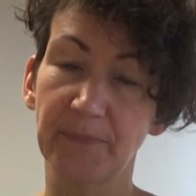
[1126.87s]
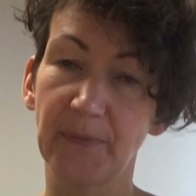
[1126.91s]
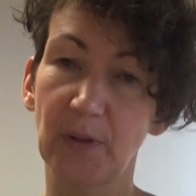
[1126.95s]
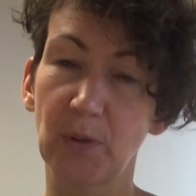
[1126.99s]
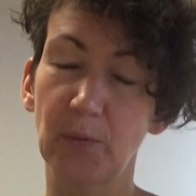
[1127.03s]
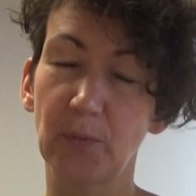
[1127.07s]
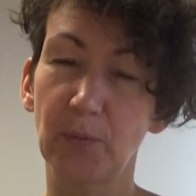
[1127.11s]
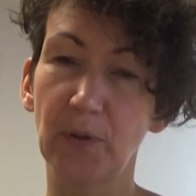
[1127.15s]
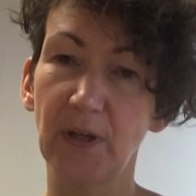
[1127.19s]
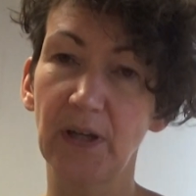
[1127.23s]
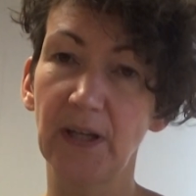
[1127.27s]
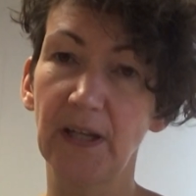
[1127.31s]

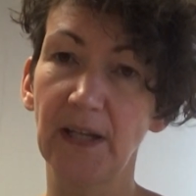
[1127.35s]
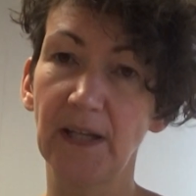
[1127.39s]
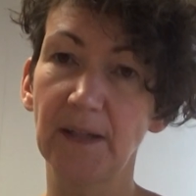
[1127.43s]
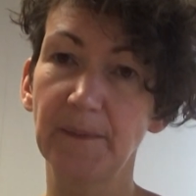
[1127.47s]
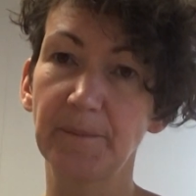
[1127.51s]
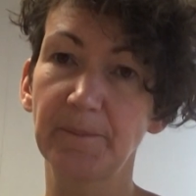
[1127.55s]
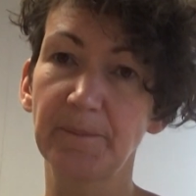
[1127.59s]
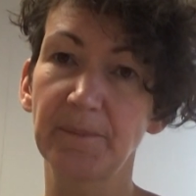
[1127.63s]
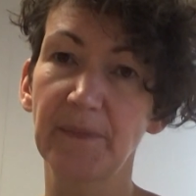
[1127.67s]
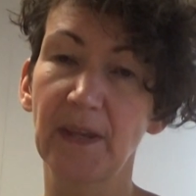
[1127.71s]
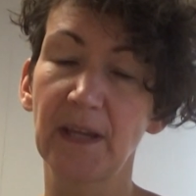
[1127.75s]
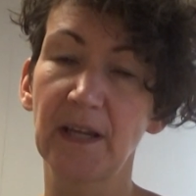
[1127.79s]
Okay,
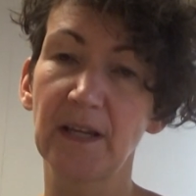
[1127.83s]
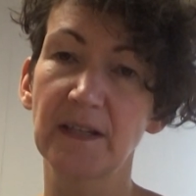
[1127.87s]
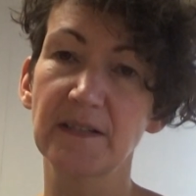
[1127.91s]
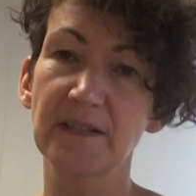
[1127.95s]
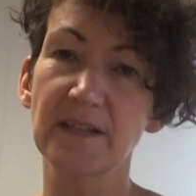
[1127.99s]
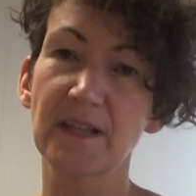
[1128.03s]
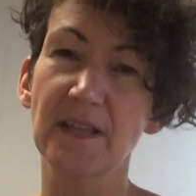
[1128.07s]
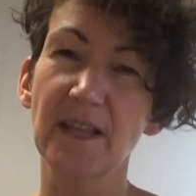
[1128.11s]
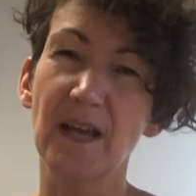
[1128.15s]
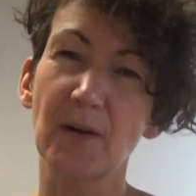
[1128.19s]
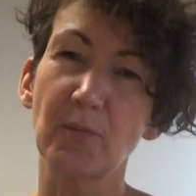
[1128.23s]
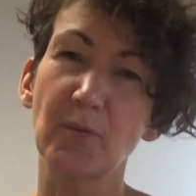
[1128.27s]

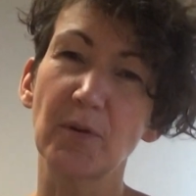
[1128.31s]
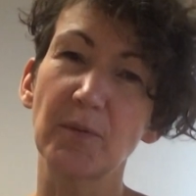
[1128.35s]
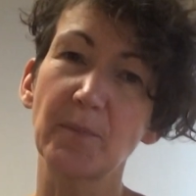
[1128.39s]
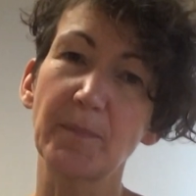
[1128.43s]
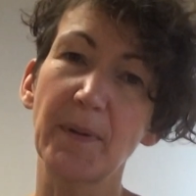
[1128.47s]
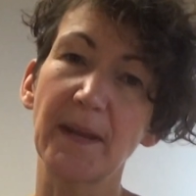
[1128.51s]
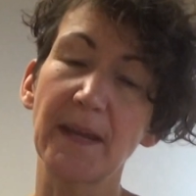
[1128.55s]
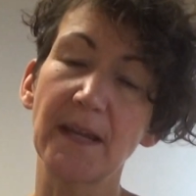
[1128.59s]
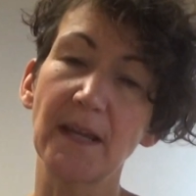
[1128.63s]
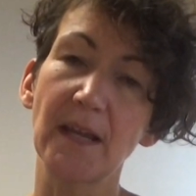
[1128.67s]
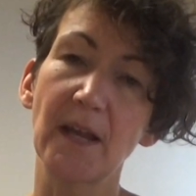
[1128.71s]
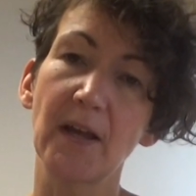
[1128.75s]
so that would
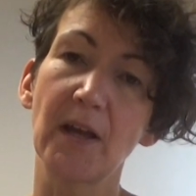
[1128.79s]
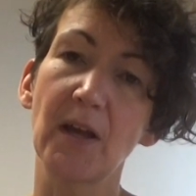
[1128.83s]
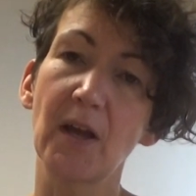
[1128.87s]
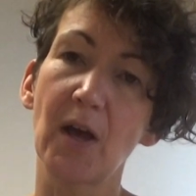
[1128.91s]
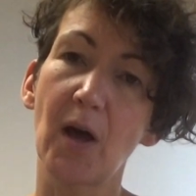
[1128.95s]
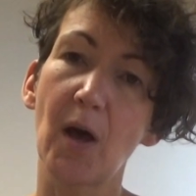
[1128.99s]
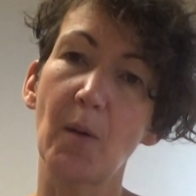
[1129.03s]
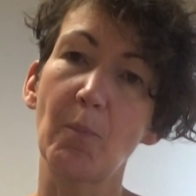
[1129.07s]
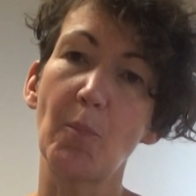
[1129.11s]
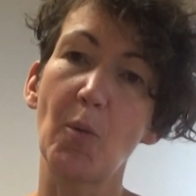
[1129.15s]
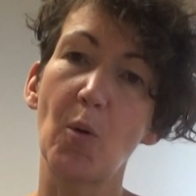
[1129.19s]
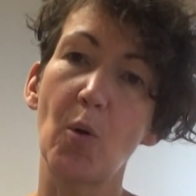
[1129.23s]
be
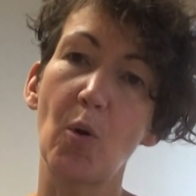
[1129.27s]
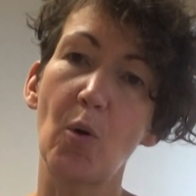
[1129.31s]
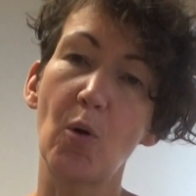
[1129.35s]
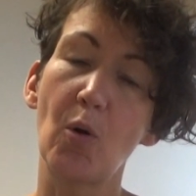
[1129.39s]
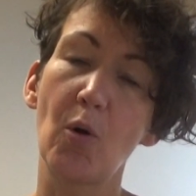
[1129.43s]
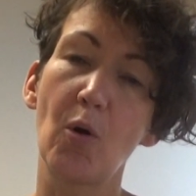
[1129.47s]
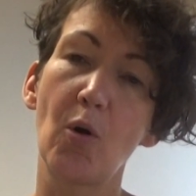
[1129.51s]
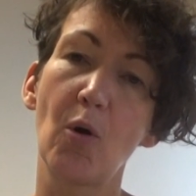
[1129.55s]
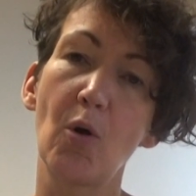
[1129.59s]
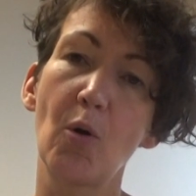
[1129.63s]
a more